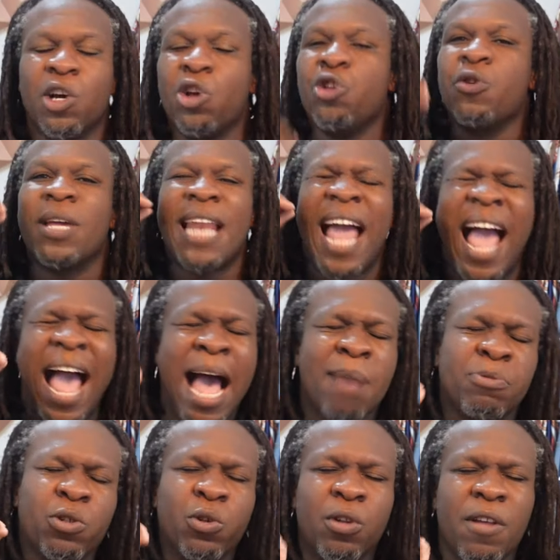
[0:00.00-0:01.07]
You can
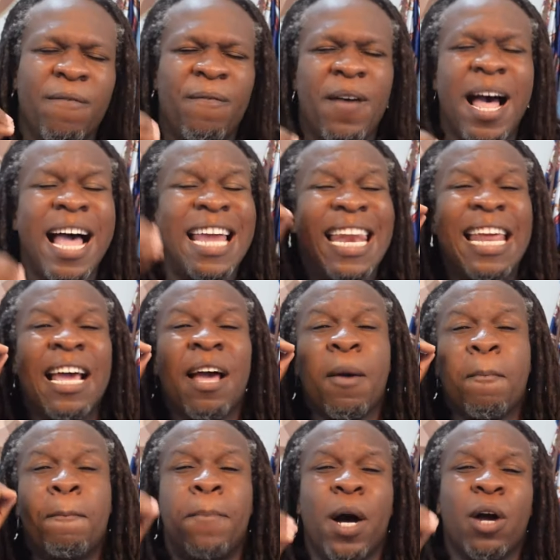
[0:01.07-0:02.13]
absolutely find
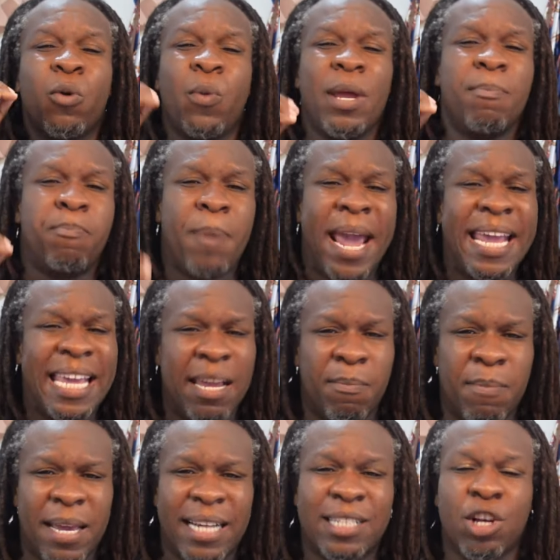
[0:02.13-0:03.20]
buckwheat baking
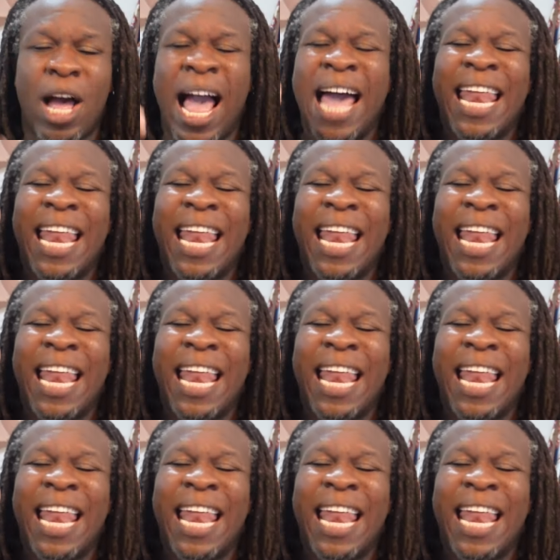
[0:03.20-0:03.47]
mix at